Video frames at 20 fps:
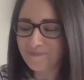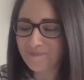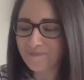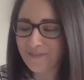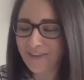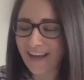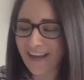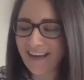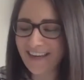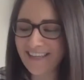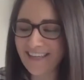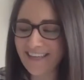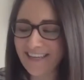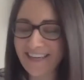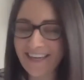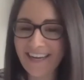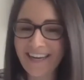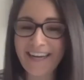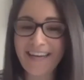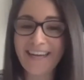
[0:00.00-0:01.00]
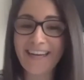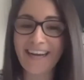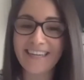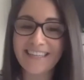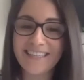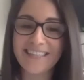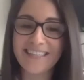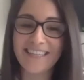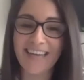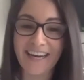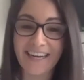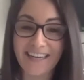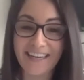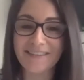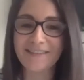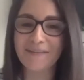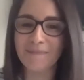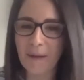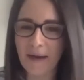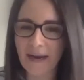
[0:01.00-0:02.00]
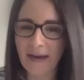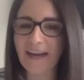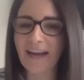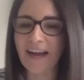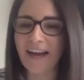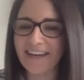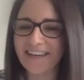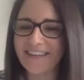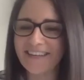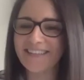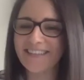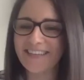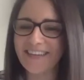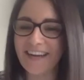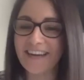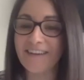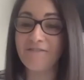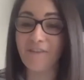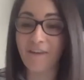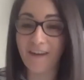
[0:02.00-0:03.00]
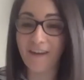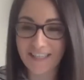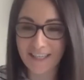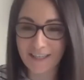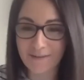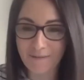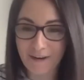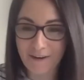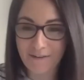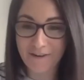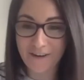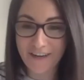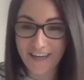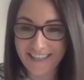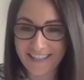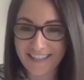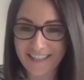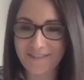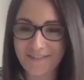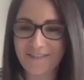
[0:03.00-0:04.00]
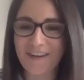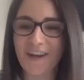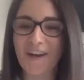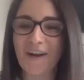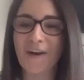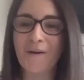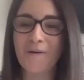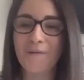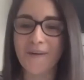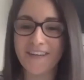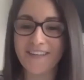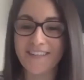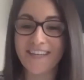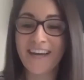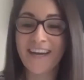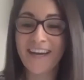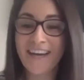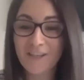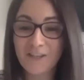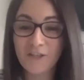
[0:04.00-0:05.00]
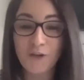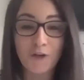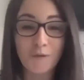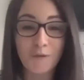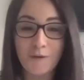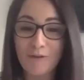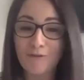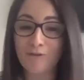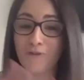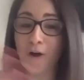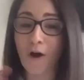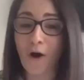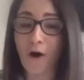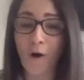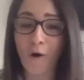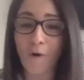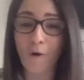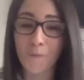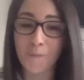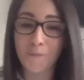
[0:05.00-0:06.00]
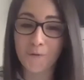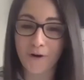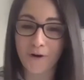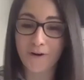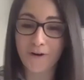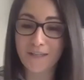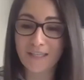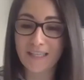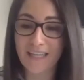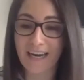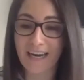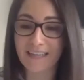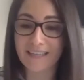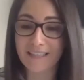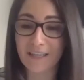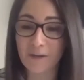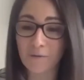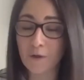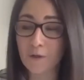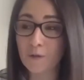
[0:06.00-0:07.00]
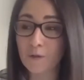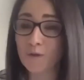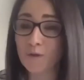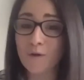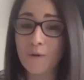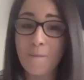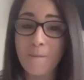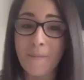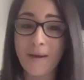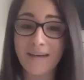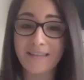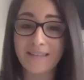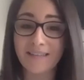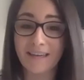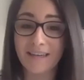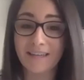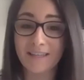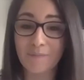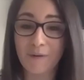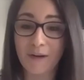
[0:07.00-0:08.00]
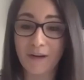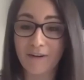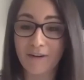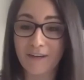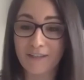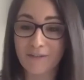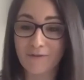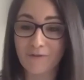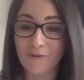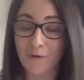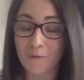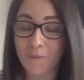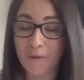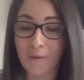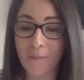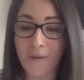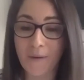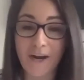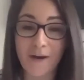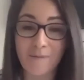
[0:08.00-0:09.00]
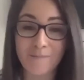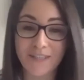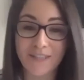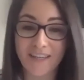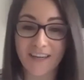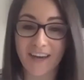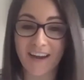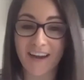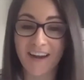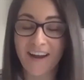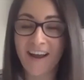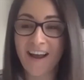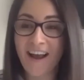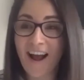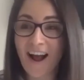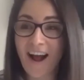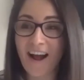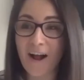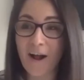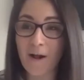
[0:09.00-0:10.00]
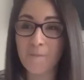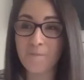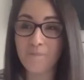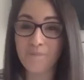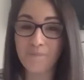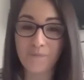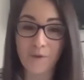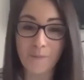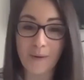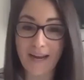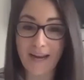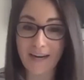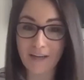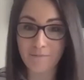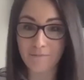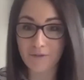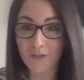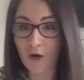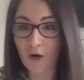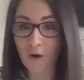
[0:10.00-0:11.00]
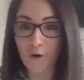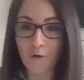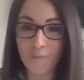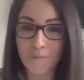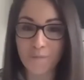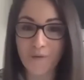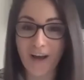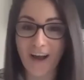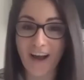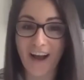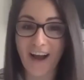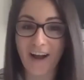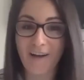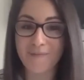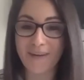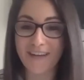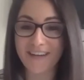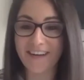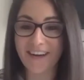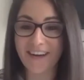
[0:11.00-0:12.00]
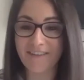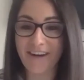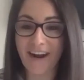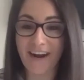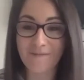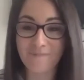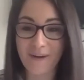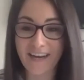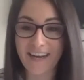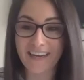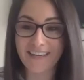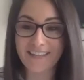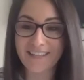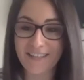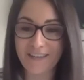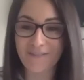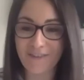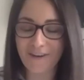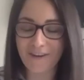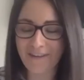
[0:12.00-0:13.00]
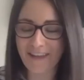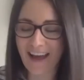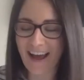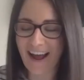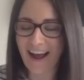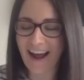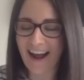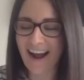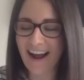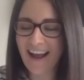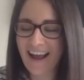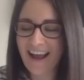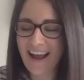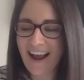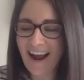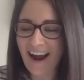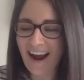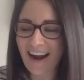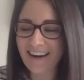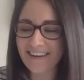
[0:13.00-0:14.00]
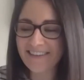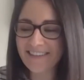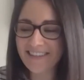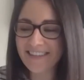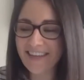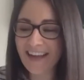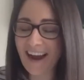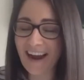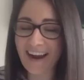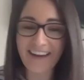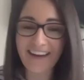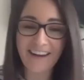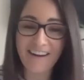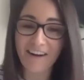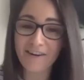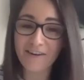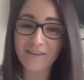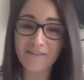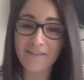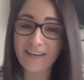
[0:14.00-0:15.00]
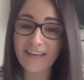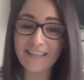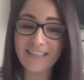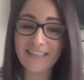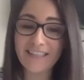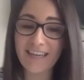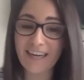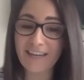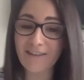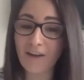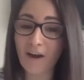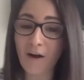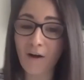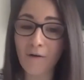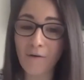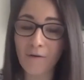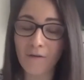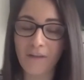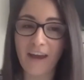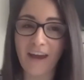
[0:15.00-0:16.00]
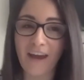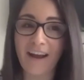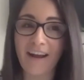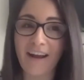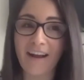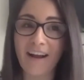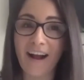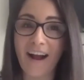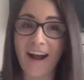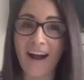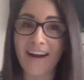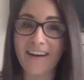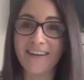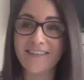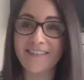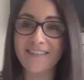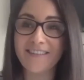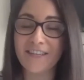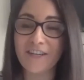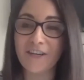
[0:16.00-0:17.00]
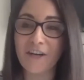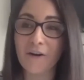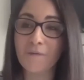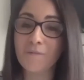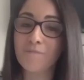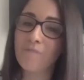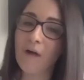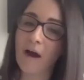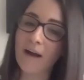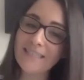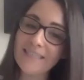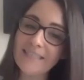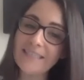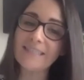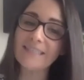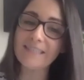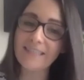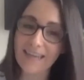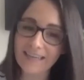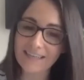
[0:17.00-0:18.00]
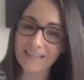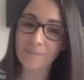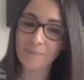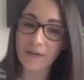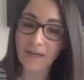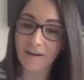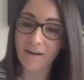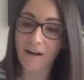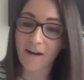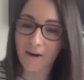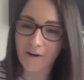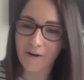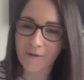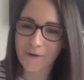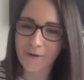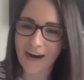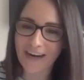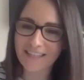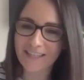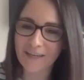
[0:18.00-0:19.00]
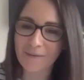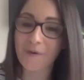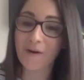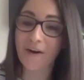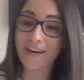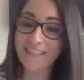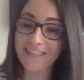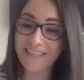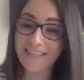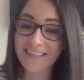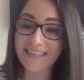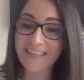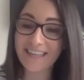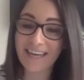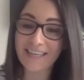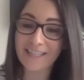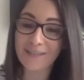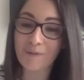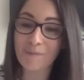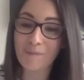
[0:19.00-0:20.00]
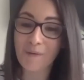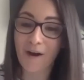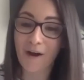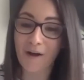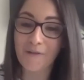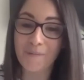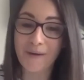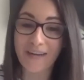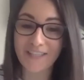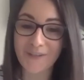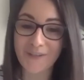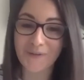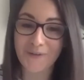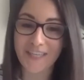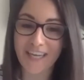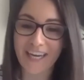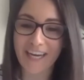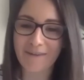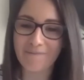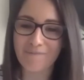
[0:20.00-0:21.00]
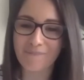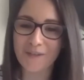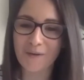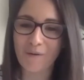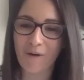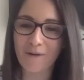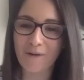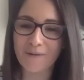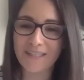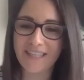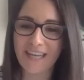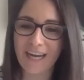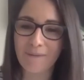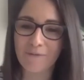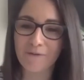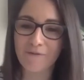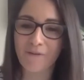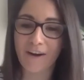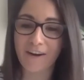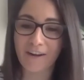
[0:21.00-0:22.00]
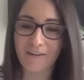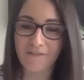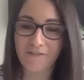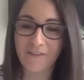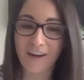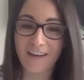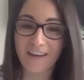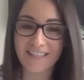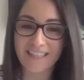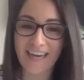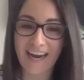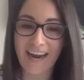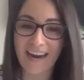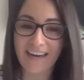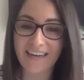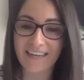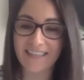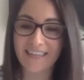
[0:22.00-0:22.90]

And he entertained me and invited me for an interview and took me through the whole process, so which was an amazing experience for me. Went up to the Millennium Dome and kind of had my interview there. And yeah, he entertained the whole thing. And you know, I didn't get to be a chiropractor, but I did get to be part of the medical team. So I was there providing first aid